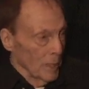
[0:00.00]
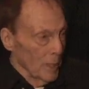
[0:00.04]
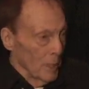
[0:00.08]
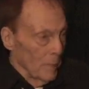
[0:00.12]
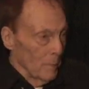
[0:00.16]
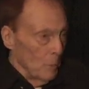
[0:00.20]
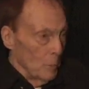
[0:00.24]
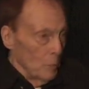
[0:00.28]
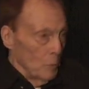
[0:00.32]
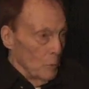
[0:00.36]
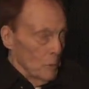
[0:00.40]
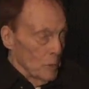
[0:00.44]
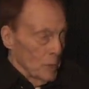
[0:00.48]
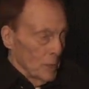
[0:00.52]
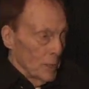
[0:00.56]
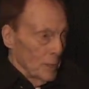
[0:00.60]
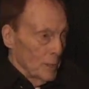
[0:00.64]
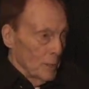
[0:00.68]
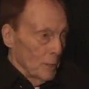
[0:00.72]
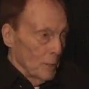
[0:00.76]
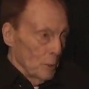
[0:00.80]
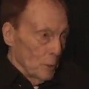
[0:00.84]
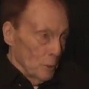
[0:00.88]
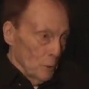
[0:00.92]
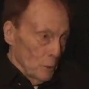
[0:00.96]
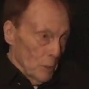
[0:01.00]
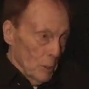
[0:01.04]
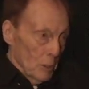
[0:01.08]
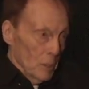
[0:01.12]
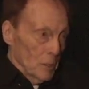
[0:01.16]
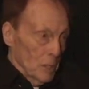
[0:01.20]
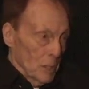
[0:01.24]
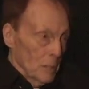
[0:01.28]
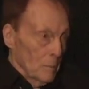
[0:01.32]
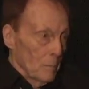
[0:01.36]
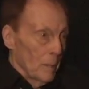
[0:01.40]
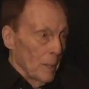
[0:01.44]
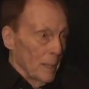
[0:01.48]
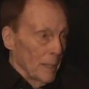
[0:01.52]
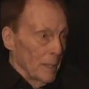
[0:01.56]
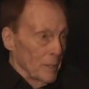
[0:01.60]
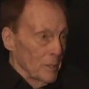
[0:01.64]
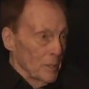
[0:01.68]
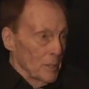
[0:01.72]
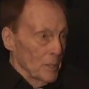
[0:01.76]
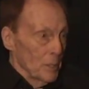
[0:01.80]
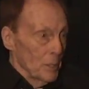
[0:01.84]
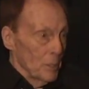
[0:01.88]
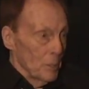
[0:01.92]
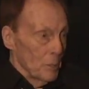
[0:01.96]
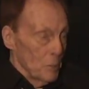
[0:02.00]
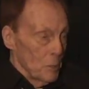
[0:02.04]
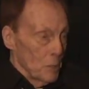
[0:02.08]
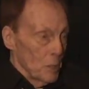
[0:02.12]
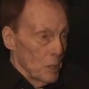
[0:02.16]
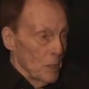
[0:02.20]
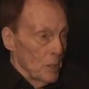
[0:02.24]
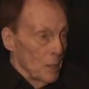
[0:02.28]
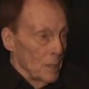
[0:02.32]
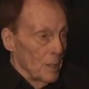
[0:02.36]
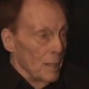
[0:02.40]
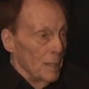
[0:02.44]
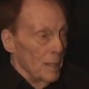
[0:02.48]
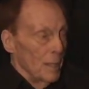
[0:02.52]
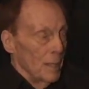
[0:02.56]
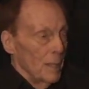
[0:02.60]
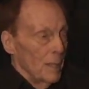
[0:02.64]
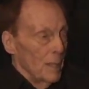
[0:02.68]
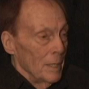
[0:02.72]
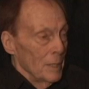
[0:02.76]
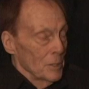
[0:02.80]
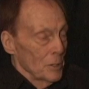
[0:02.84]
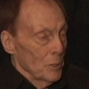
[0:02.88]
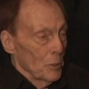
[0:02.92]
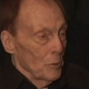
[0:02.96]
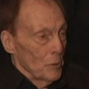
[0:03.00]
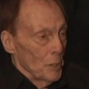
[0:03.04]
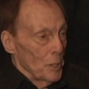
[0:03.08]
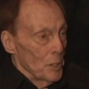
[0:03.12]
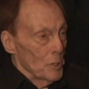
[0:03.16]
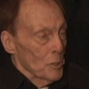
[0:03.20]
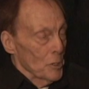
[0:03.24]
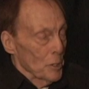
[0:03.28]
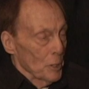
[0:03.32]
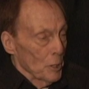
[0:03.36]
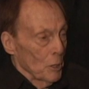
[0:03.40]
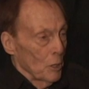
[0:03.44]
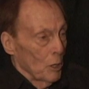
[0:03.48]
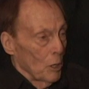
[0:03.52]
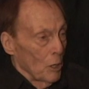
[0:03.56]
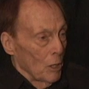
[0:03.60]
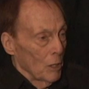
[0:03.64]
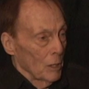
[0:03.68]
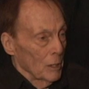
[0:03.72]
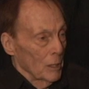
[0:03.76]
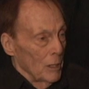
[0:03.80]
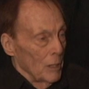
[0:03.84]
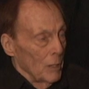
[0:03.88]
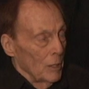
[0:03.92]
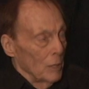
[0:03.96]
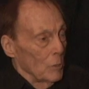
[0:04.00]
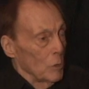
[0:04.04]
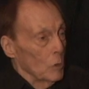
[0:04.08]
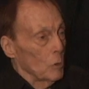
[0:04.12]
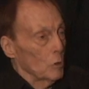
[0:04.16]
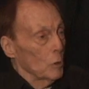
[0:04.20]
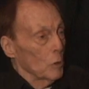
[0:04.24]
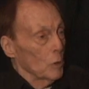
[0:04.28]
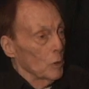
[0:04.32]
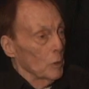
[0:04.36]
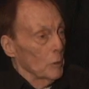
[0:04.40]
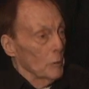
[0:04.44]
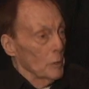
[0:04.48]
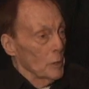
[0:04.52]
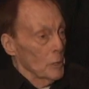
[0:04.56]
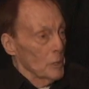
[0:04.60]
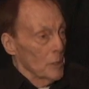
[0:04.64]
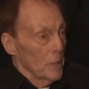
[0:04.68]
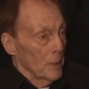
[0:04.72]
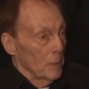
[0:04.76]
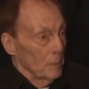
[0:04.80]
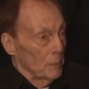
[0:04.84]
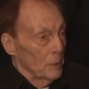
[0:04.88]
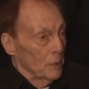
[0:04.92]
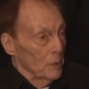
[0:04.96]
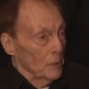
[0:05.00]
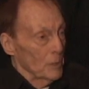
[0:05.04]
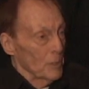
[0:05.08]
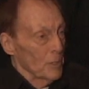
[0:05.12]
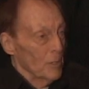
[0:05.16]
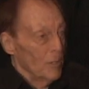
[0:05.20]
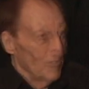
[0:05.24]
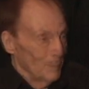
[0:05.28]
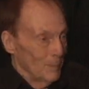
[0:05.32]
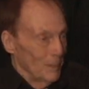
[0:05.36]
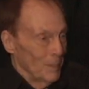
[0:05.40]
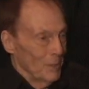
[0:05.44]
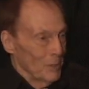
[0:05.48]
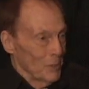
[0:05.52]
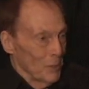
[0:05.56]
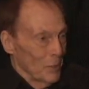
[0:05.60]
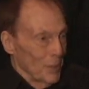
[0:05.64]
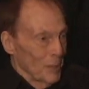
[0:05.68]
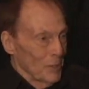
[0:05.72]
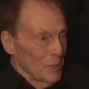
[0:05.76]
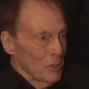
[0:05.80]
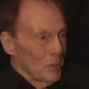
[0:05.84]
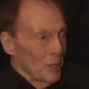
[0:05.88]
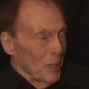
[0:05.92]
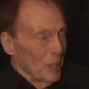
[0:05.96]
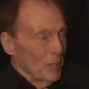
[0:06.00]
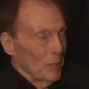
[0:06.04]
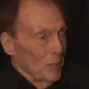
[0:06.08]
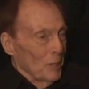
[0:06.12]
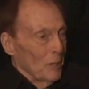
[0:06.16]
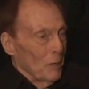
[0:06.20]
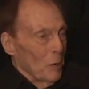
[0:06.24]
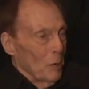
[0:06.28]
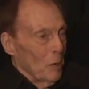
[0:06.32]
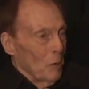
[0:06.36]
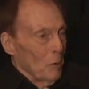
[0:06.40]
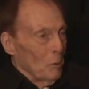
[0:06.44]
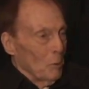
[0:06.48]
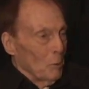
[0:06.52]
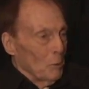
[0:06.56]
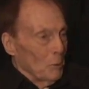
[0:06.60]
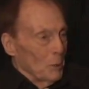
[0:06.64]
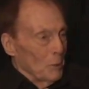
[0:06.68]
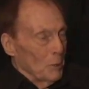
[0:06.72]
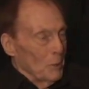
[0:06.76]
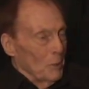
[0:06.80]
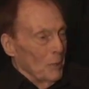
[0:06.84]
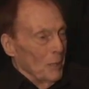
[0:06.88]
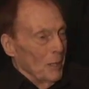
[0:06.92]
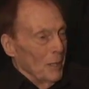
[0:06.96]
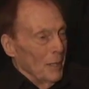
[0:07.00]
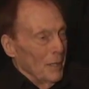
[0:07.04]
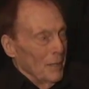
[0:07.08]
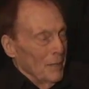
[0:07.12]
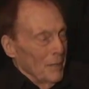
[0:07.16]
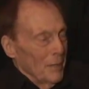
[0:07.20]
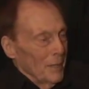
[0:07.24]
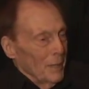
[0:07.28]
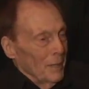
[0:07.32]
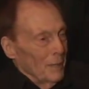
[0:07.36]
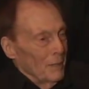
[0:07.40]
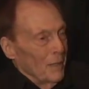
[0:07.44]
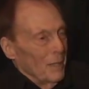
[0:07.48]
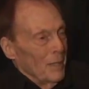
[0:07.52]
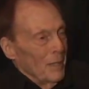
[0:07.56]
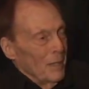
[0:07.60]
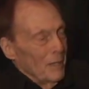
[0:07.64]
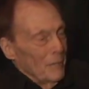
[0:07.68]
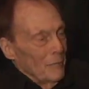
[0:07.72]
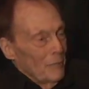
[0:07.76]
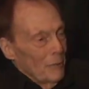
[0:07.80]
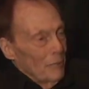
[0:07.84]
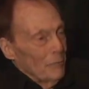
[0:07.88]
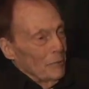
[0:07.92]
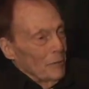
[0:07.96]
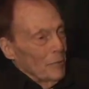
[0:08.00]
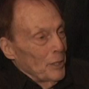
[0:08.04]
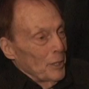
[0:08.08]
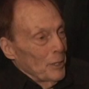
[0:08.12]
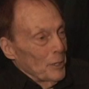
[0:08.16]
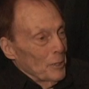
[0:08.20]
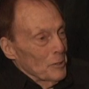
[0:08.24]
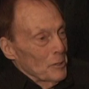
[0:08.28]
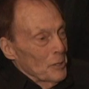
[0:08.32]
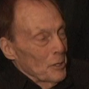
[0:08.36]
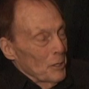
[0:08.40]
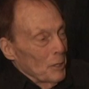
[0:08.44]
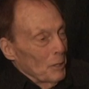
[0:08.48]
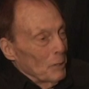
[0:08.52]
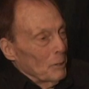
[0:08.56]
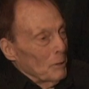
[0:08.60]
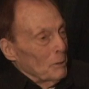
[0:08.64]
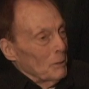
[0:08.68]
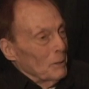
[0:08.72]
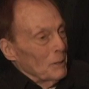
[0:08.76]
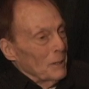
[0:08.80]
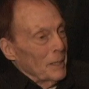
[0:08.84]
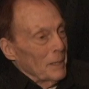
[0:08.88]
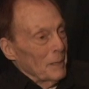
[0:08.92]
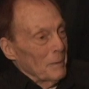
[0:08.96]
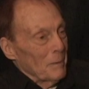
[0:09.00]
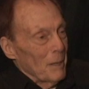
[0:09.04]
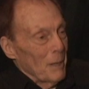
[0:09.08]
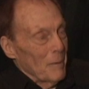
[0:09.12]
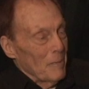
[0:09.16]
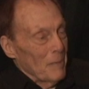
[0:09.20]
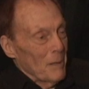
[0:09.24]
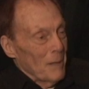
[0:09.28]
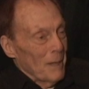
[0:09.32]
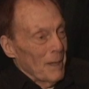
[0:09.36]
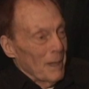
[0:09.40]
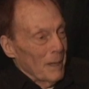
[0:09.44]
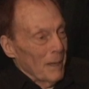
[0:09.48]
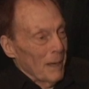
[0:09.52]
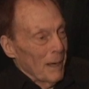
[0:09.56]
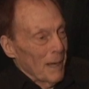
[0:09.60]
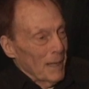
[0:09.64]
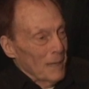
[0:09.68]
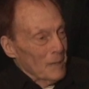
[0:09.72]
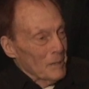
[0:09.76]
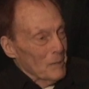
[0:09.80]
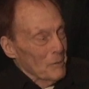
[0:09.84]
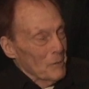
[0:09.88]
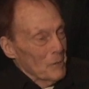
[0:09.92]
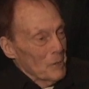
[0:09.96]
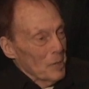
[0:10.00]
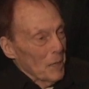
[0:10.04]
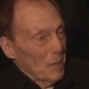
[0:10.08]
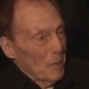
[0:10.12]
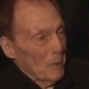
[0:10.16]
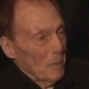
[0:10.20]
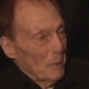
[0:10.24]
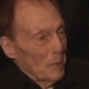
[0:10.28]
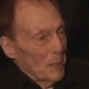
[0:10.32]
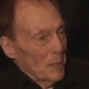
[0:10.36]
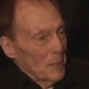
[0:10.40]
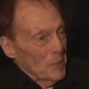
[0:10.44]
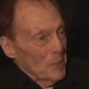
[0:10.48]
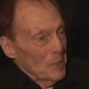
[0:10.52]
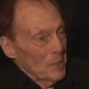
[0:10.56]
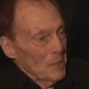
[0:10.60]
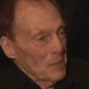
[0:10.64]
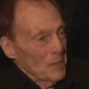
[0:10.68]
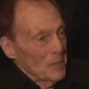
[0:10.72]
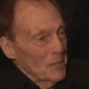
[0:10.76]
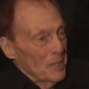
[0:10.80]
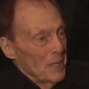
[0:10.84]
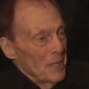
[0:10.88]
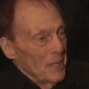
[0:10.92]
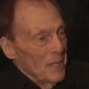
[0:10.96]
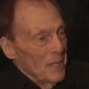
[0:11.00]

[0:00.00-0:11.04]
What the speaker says: It moves in the nucleus and binds in the gene. So these are called nuclear receptors. So that started a whole new thing 50 years ago, and they've had lots of celebrations.